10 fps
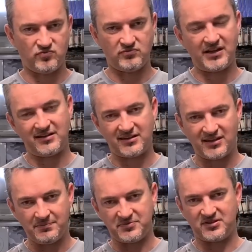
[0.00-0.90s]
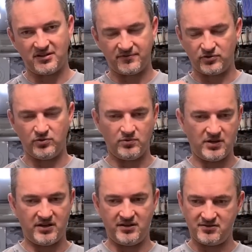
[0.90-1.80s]
kind of keep stuff to
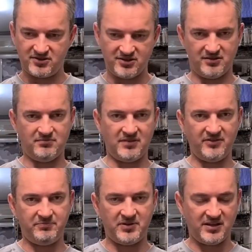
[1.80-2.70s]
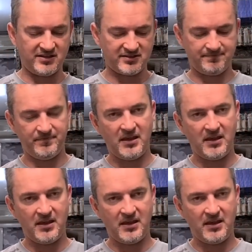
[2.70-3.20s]
a certain FPS.